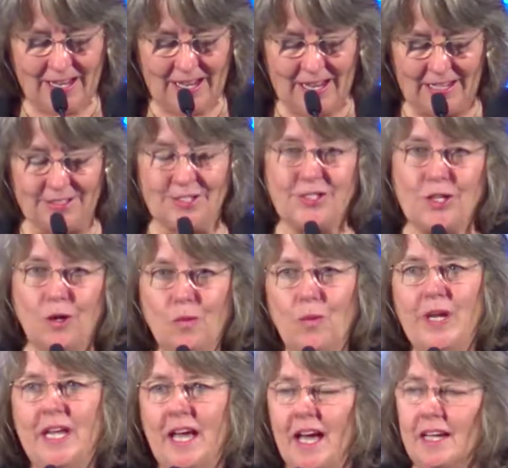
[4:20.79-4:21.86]
And so
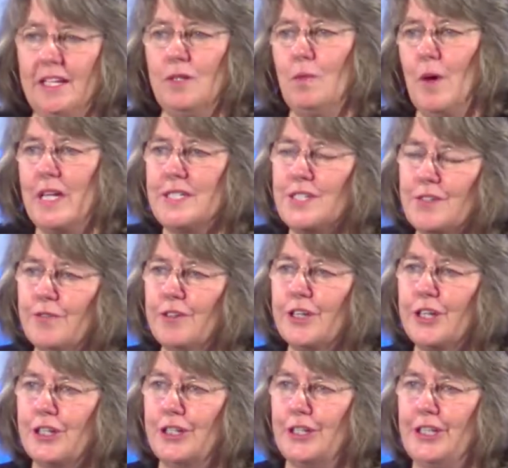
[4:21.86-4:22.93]
we headed west for
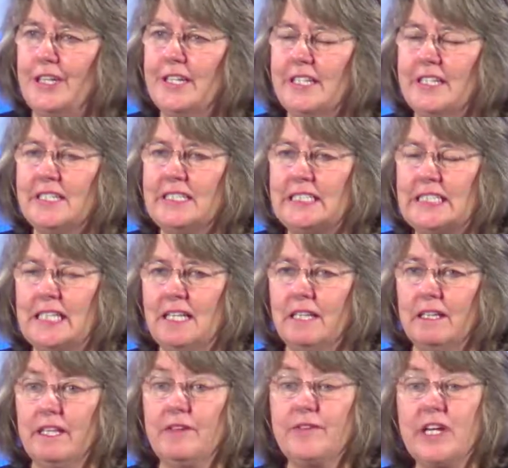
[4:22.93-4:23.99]
good,
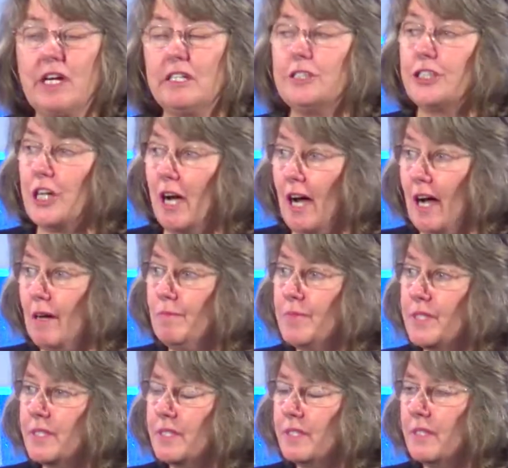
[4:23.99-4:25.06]
leaving our
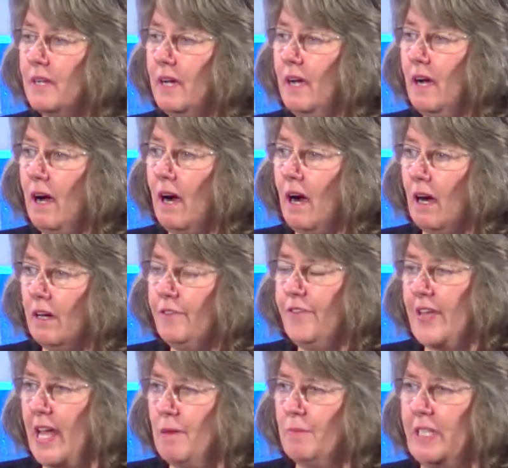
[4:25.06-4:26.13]
jobs, our
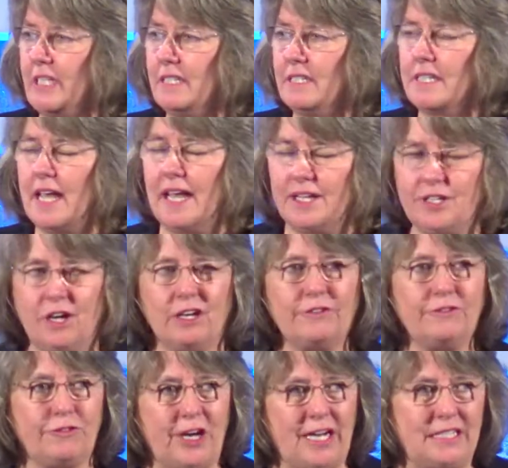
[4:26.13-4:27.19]
families, and our
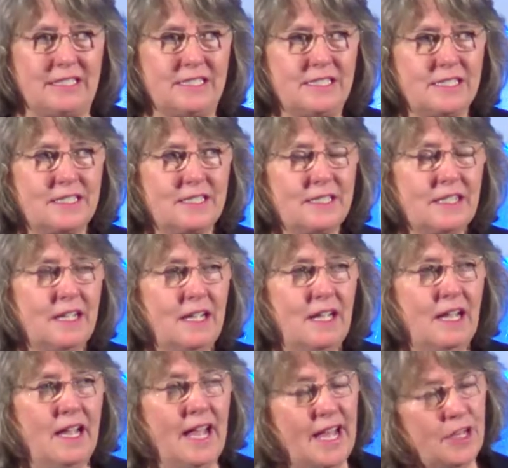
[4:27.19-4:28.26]
friends,
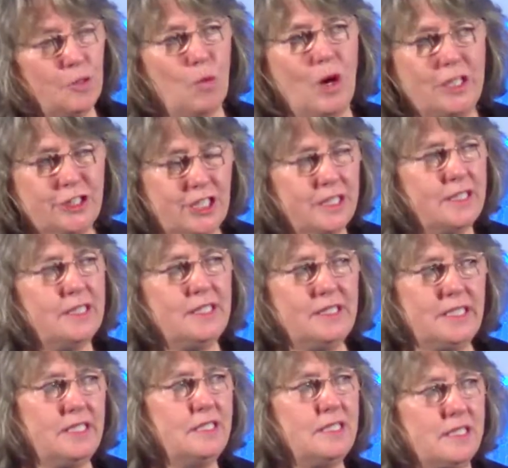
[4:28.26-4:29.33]
and Washington,
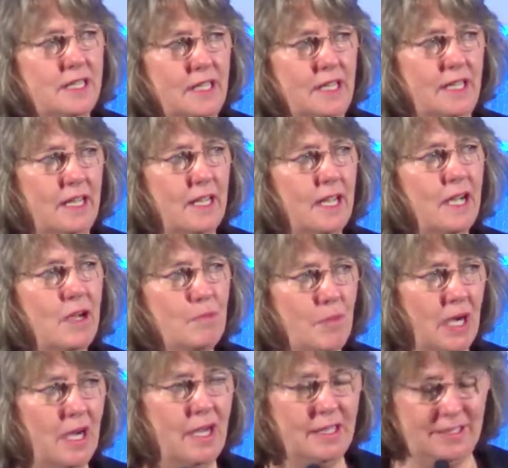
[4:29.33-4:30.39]
D.C.
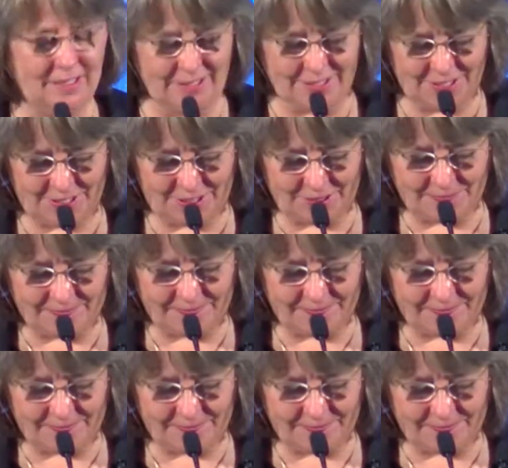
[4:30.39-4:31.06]
behind us.